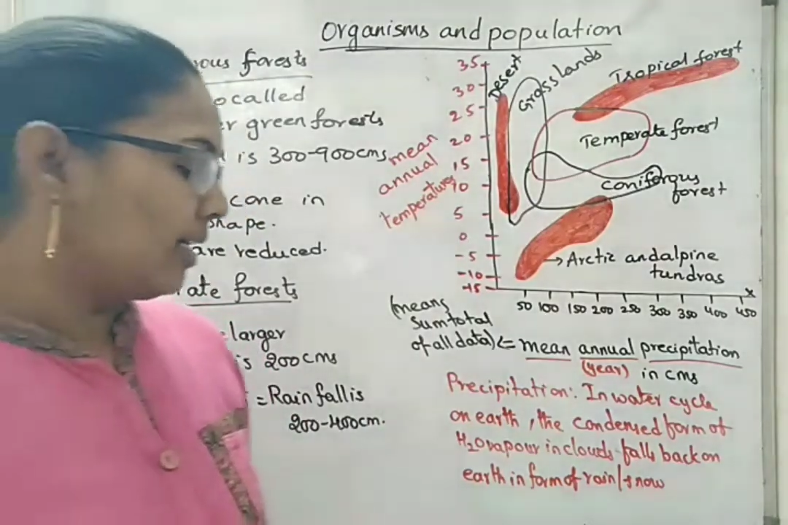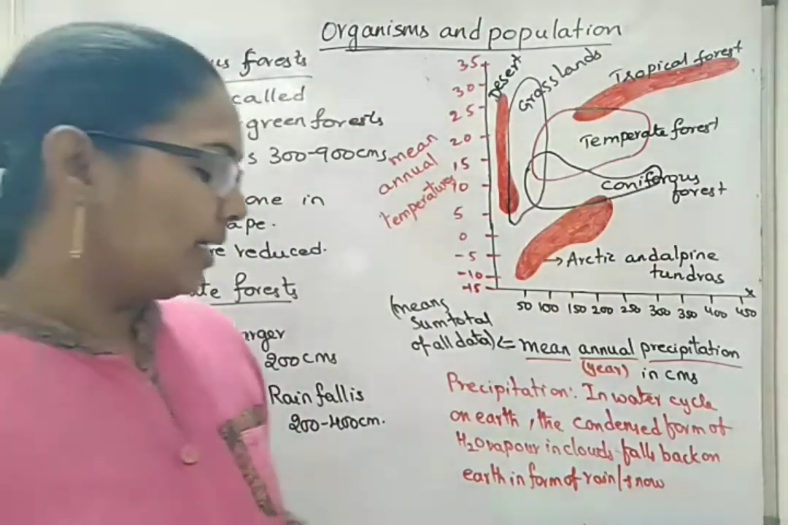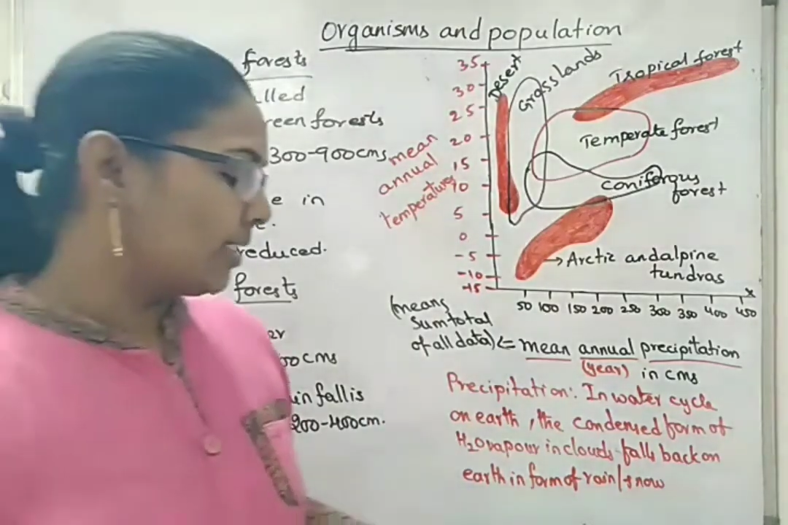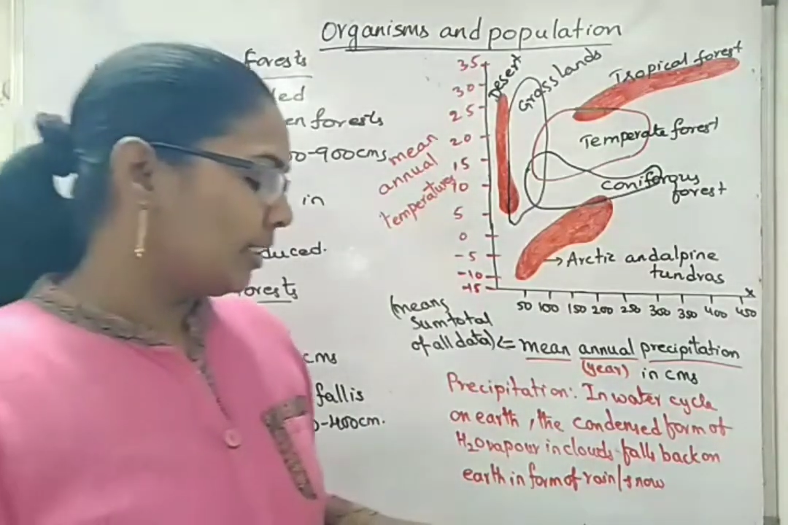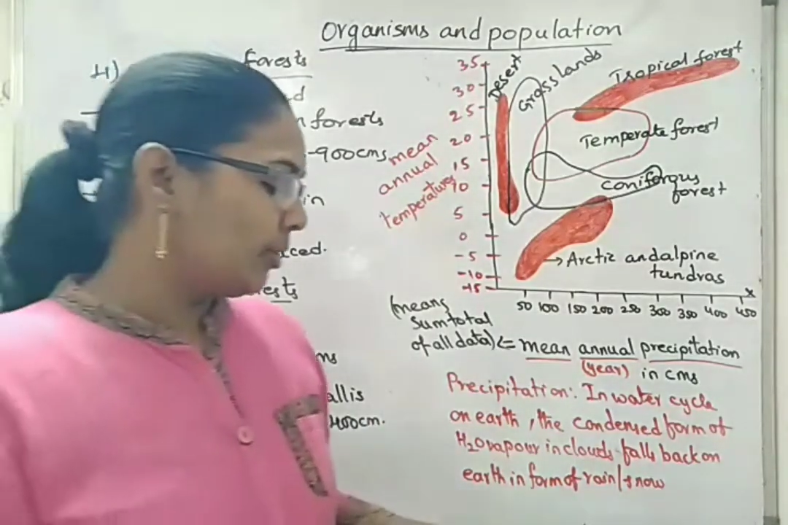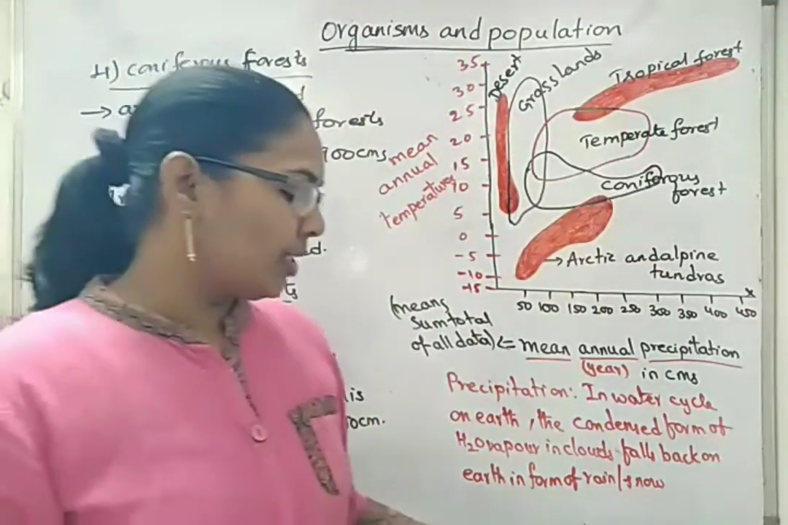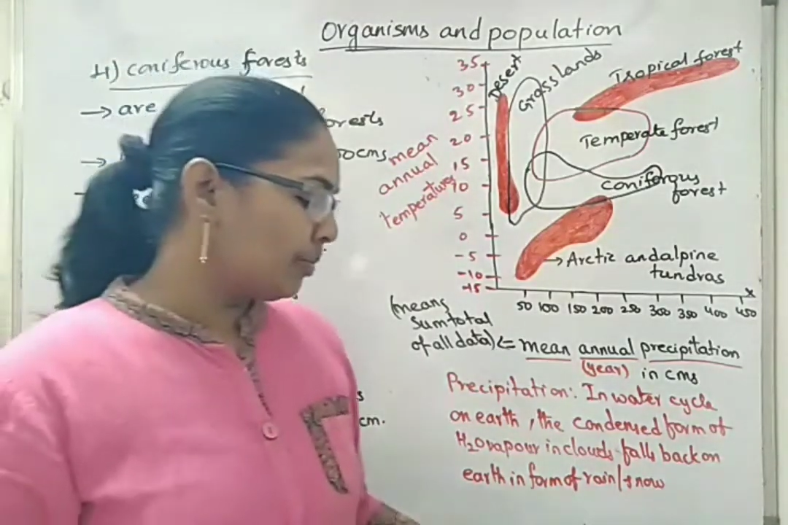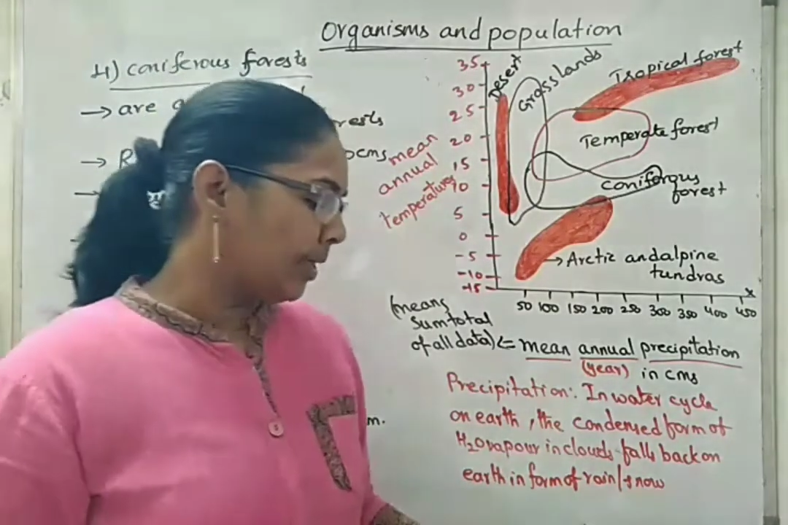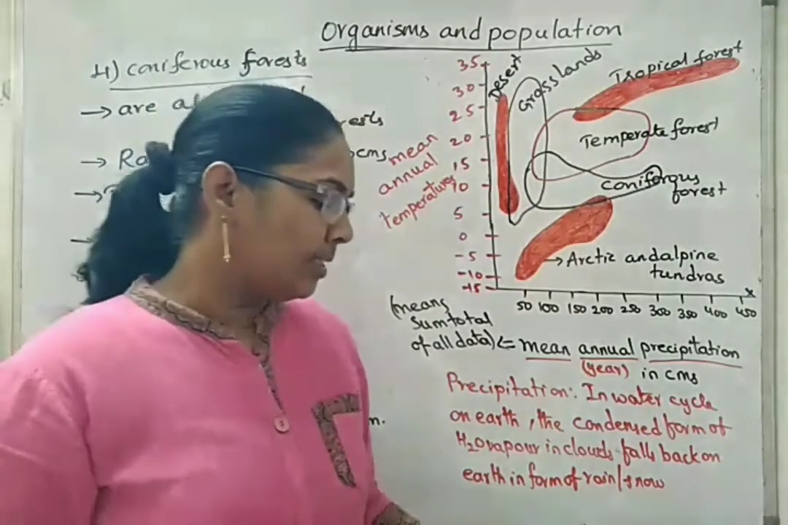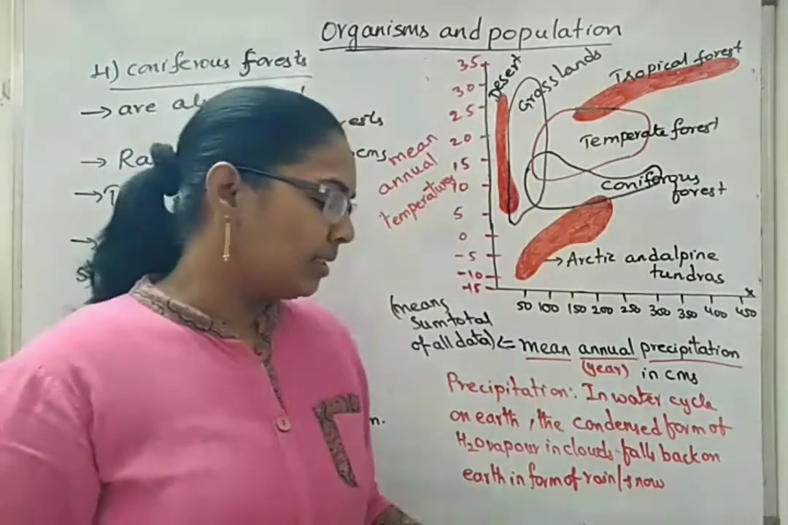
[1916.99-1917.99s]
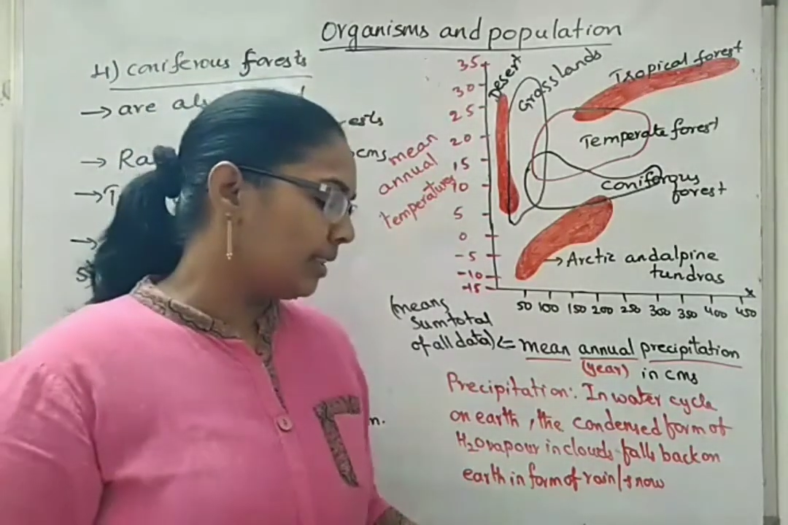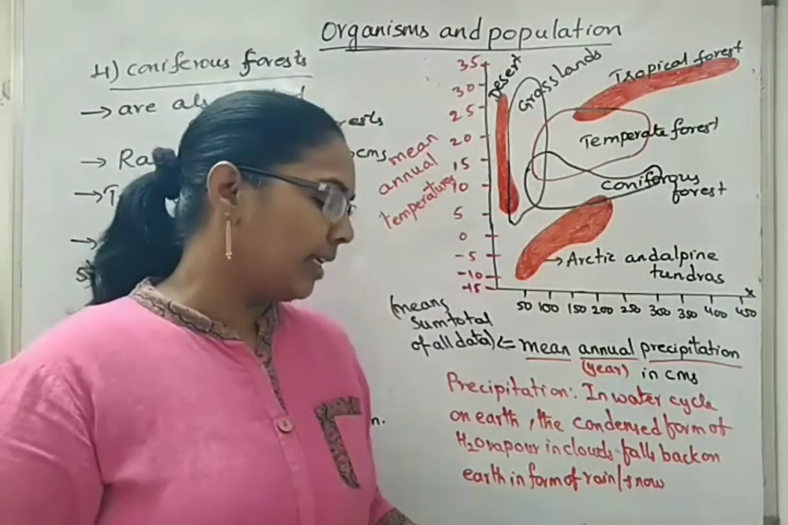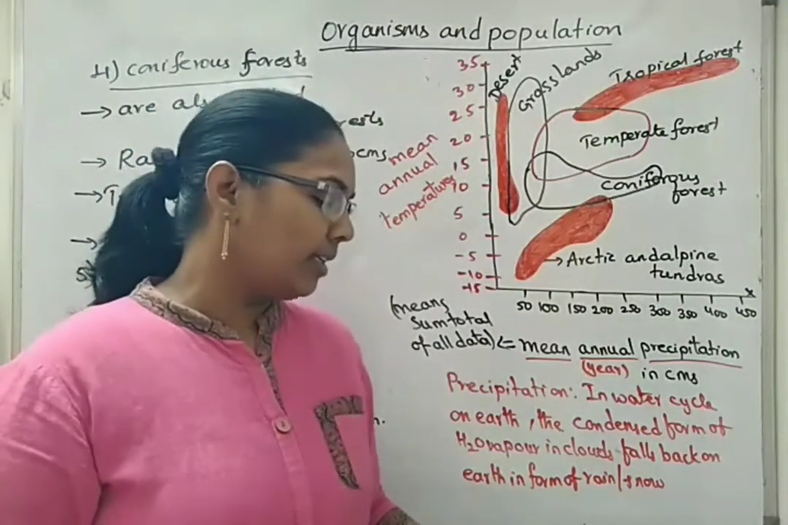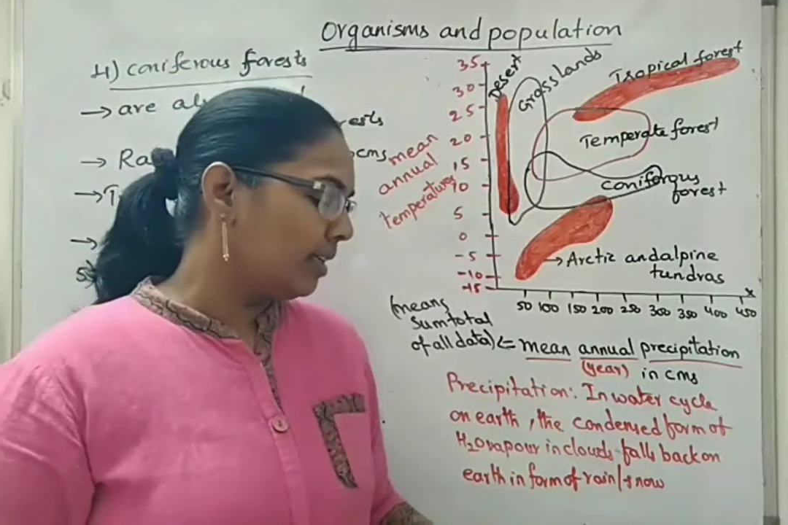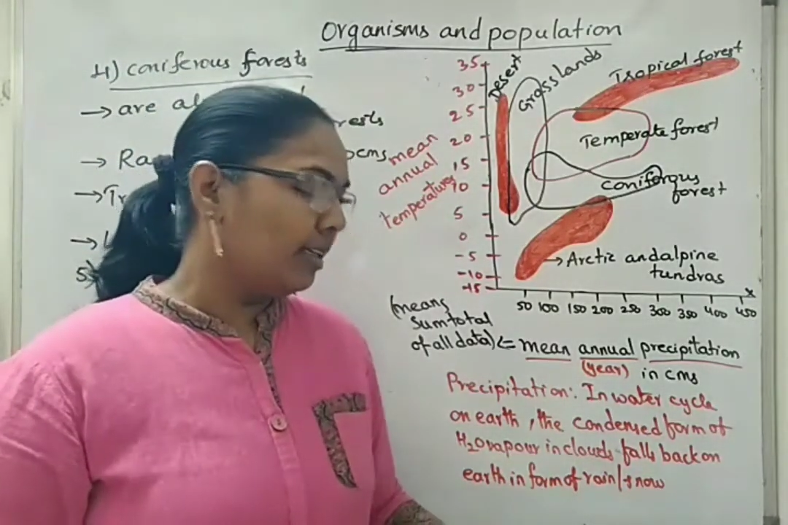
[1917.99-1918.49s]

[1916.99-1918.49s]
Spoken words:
Deciduous means their